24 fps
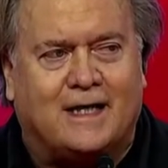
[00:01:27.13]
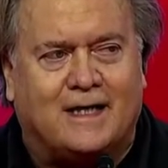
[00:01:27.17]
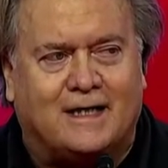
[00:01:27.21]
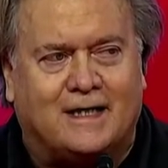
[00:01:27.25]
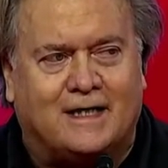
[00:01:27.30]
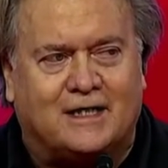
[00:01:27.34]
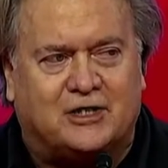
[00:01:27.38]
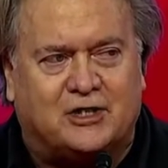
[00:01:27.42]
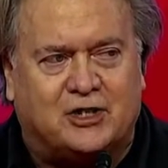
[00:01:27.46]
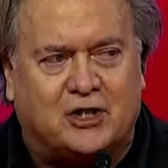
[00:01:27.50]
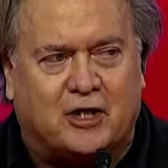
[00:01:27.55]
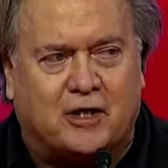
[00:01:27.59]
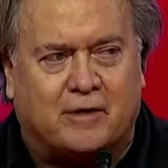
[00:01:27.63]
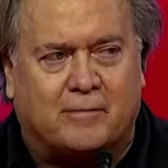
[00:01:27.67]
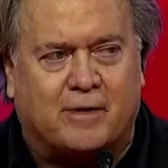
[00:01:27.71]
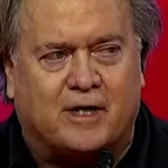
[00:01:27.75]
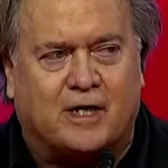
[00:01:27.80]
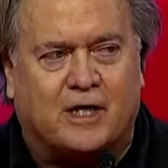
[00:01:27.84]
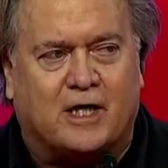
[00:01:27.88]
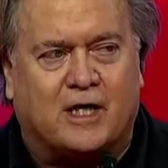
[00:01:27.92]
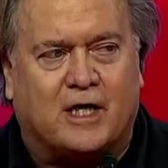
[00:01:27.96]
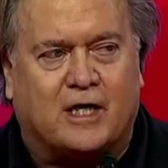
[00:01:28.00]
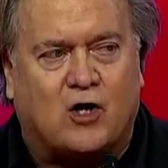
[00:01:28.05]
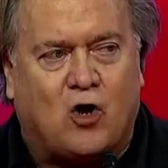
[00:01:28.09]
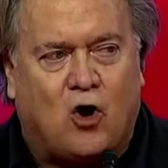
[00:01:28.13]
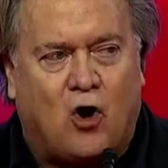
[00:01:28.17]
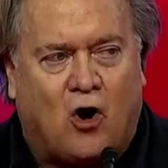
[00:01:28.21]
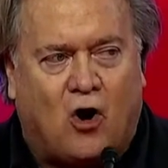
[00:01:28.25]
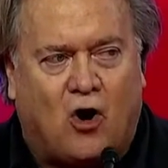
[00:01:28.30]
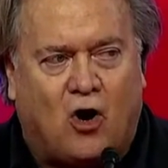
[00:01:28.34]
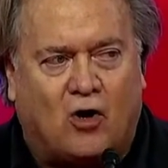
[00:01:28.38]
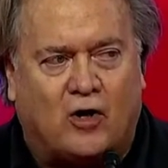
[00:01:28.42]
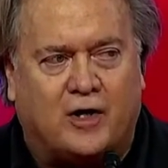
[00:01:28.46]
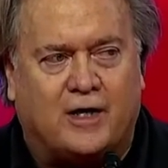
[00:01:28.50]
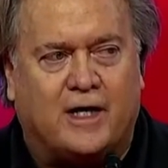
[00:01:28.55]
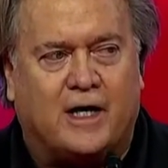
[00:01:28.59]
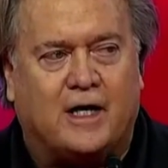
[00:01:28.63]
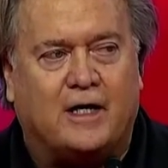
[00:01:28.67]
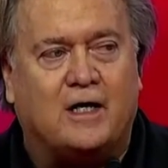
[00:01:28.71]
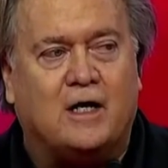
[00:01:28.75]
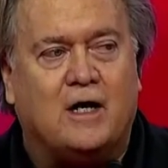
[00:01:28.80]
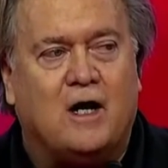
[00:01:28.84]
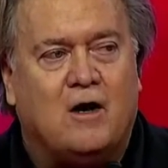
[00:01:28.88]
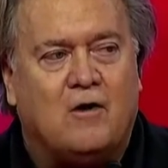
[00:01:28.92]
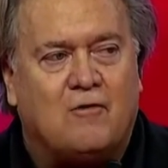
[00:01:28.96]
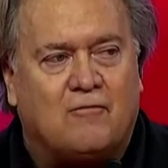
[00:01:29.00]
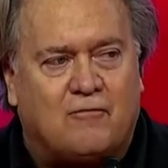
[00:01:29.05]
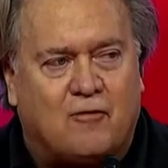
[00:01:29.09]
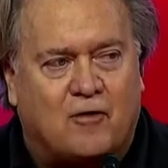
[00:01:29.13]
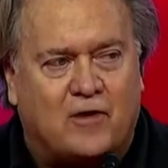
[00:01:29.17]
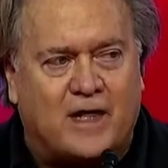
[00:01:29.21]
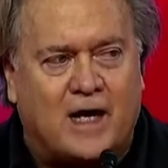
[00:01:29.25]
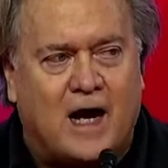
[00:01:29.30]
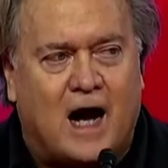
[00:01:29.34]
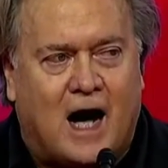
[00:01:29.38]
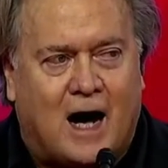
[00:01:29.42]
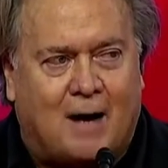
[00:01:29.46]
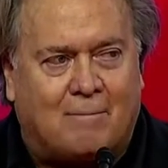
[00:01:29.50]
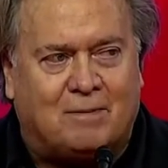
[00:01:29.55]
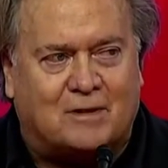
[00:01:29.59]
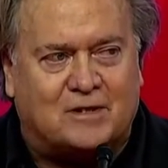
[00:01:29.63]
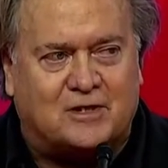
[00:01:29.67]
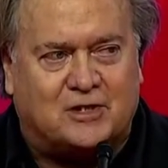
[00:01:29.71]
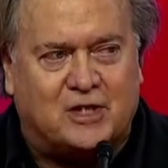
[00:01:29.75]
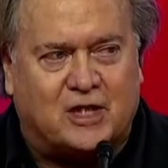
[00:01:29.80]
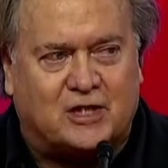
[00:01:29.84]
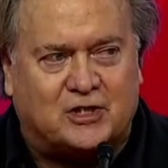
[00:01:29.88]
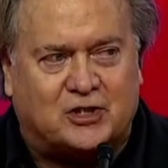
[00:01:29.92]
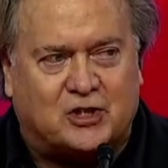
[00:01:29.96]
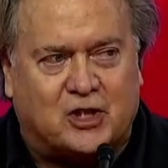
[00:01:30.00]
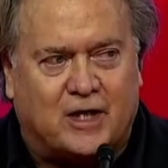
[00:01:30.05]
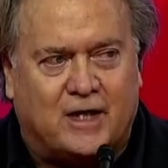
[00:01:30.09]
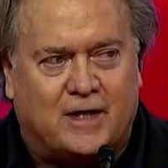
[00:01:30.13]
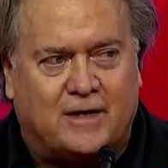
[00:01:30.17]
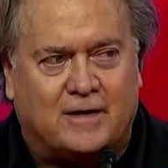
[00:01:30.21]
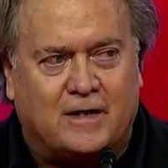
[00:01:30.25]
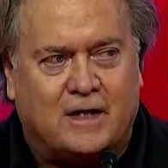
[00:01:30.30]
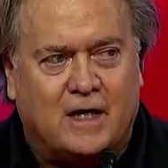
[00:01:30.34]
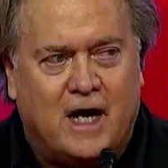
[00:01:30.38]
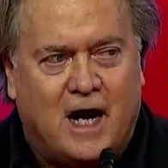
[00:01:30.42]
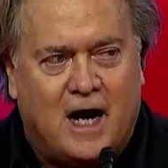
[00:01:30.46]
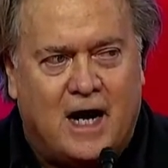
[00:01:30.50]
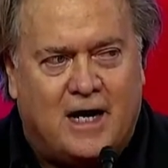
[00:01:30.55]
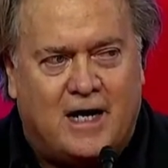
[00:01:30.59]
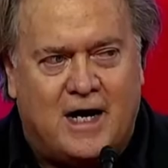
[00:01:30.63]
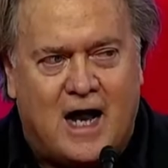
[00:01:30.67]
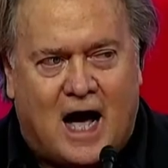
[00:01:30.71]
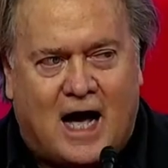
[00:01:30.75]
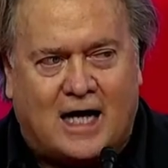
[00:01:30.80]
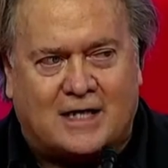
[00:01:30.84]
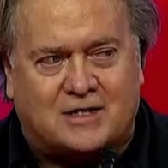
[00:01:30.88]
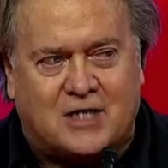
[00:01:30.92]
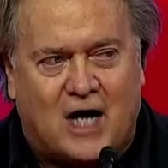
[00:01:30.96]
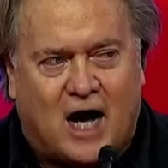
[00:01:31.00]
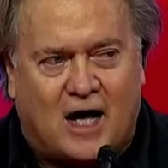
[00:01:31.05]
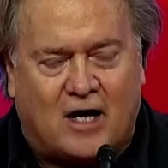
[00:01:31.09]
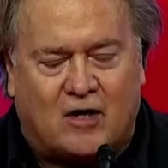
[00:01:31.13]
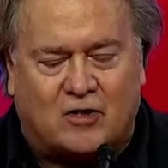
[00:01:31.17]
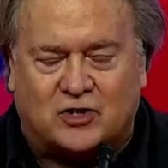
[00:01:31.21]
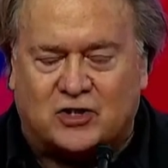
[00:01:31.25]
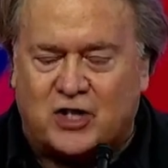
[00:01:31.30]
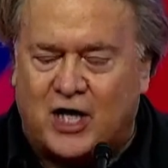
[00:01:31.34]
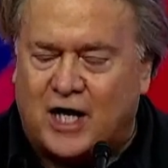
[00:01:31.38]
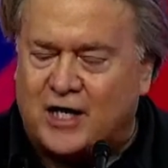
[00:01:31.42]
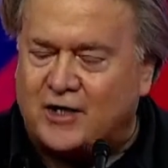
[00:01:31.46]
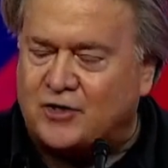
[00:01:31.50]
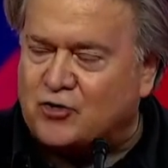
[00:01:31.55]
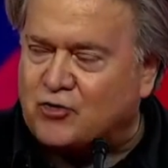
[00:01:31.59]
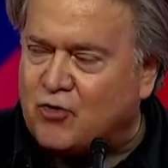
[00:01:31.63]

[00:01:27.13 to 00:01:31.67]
illegitimately called it for the opposition and not Donald J.